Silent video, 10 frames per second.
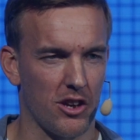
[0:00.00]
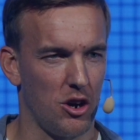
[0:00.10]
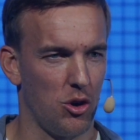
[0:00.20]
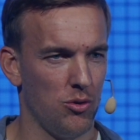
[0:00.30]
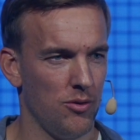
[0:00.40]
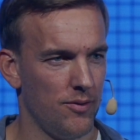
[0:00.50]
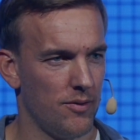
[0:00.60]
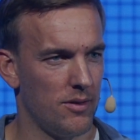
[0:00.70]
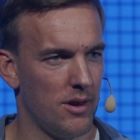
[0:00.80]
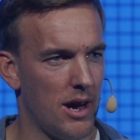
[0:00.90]
ago,
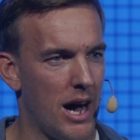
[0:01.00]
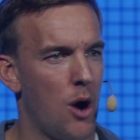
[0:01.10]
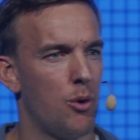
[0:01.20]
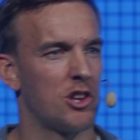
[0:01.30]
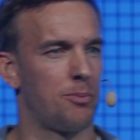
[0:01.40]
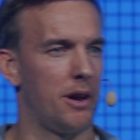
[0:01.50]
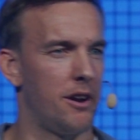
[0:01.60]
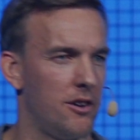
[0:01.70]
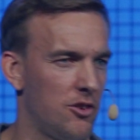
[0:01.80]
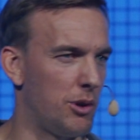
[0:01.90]
our
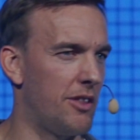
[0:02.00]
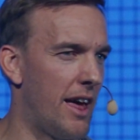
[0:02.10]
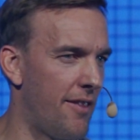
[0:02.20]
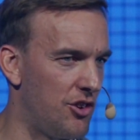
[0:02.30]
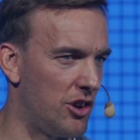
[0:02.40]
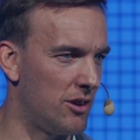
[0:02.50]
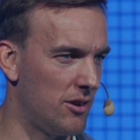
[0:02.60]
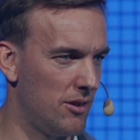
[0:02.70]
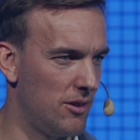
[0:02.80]
experience within energy